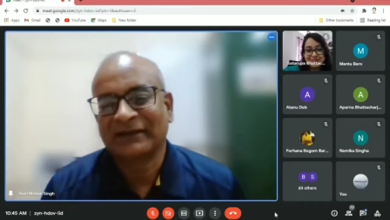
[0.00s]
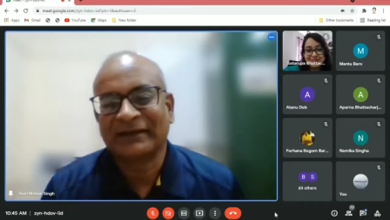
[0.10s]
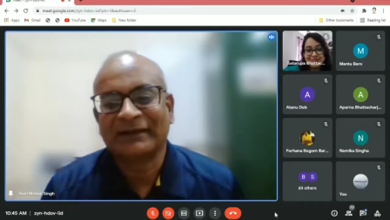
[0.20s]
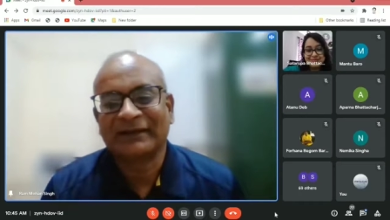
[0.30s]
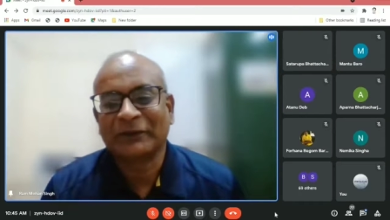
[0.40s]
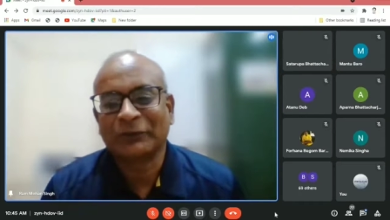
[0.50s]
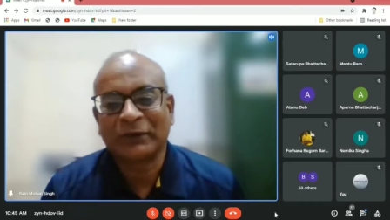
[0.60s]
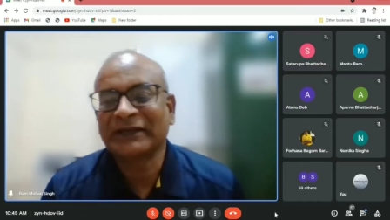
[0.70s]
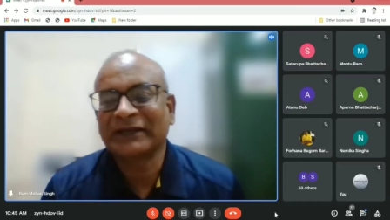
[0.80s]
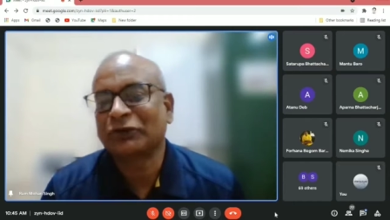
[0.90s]
And I would
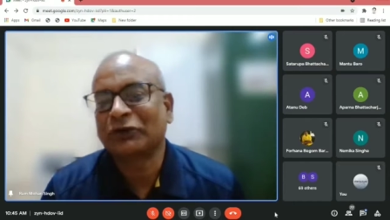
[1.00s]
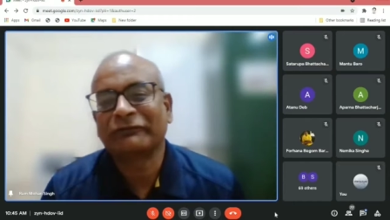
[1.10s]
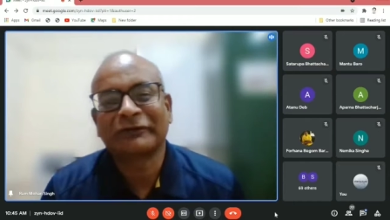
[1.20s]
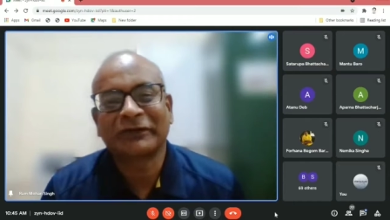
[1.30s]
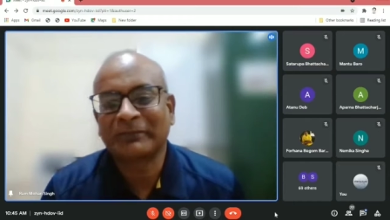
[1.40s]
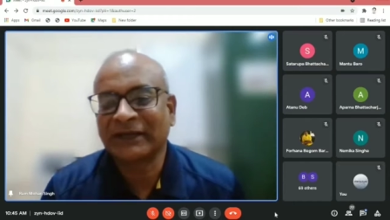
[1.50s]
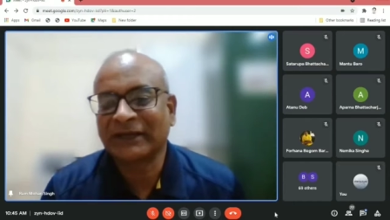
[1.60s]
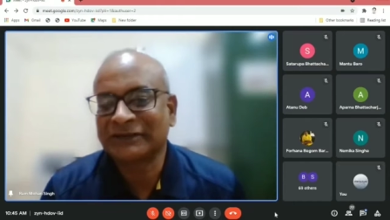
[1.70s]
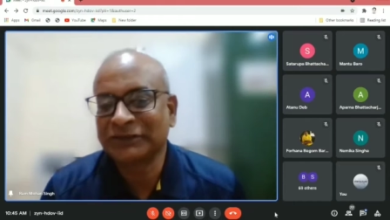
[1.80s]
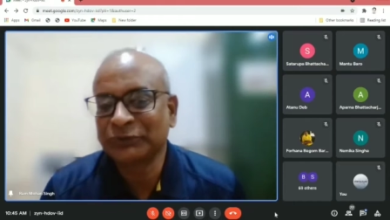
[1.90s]
like to offer
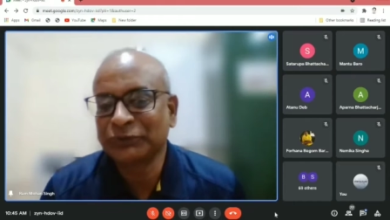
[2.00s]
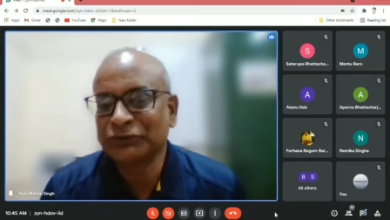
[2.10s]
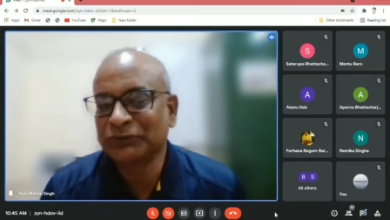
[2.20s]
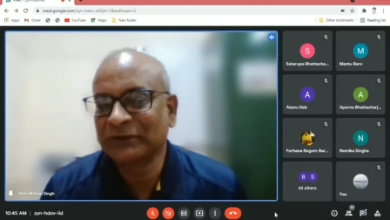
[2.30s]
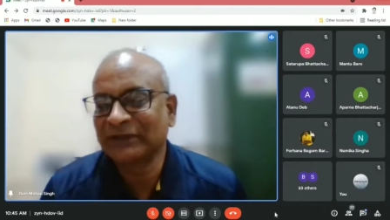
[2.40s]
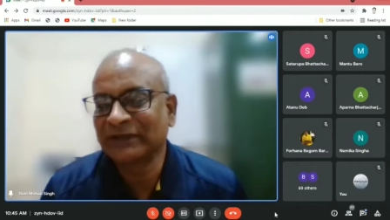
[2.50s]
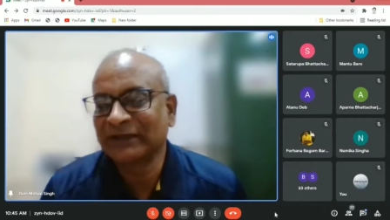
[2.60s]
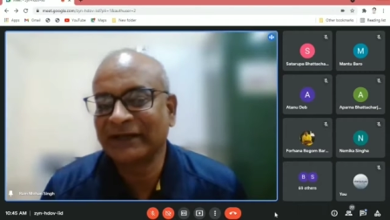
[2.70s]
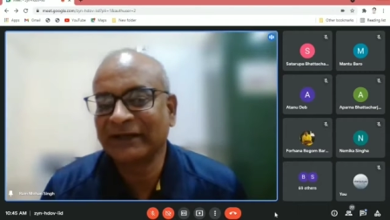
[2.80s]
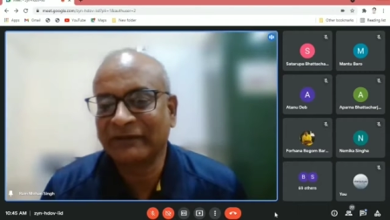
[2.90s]
my tribute to the
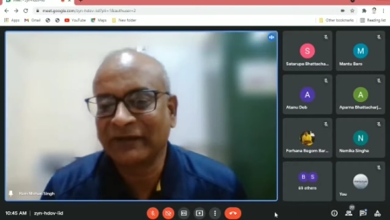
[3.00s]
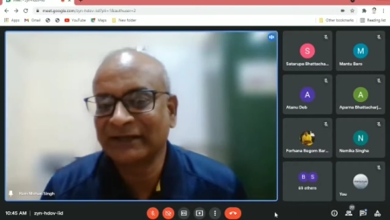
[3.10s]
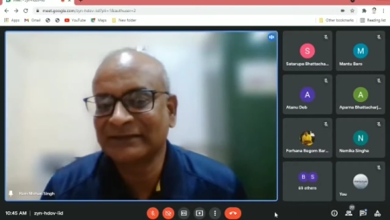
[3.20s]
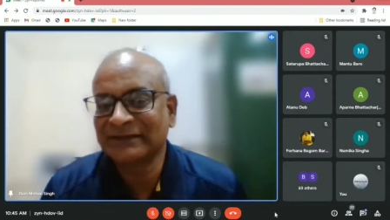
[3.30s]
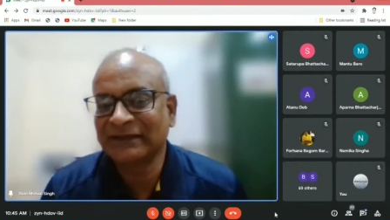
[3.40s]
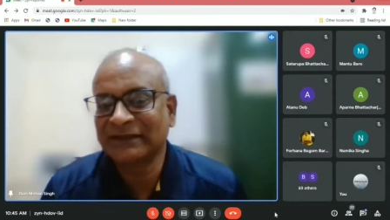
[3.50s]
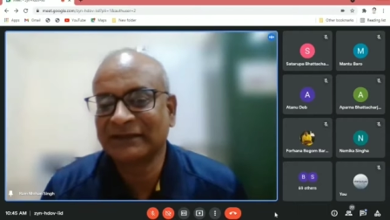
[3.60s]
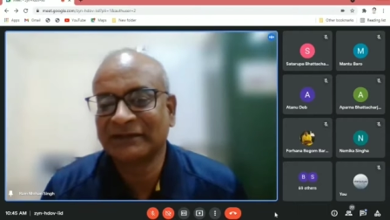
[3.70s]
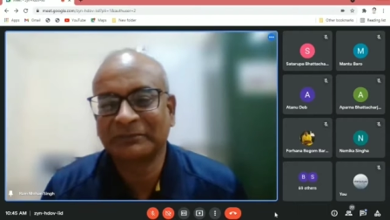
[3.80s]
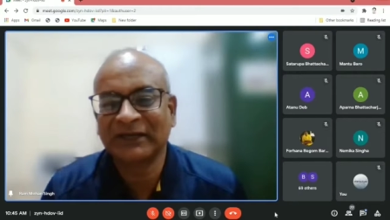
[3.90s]
great flying Sikh
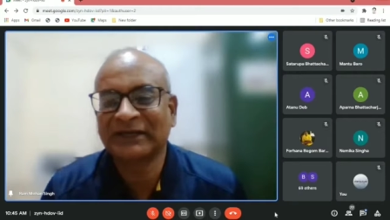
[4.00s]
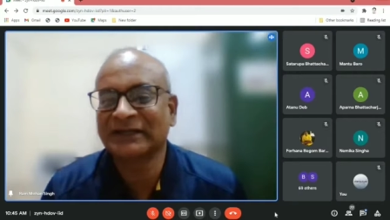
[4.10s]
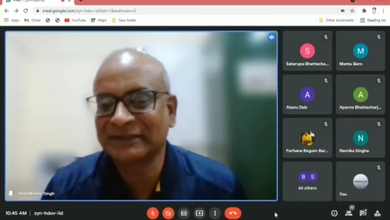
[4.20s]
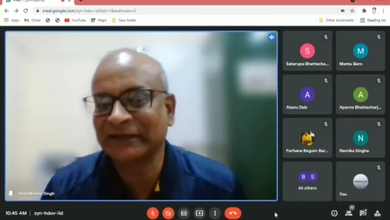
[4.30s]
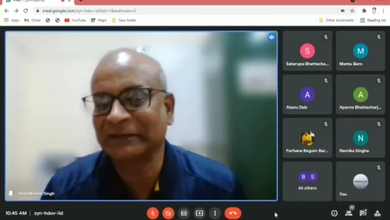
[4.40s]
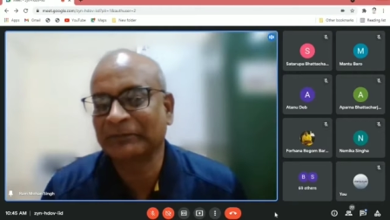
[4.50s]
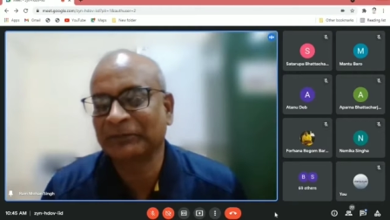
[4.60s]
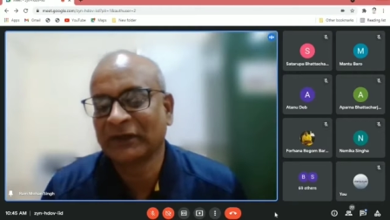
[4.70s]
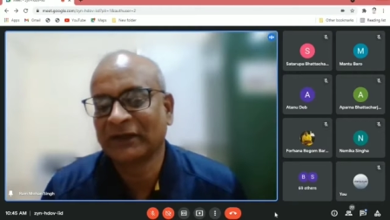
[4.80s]
Milkha Singh,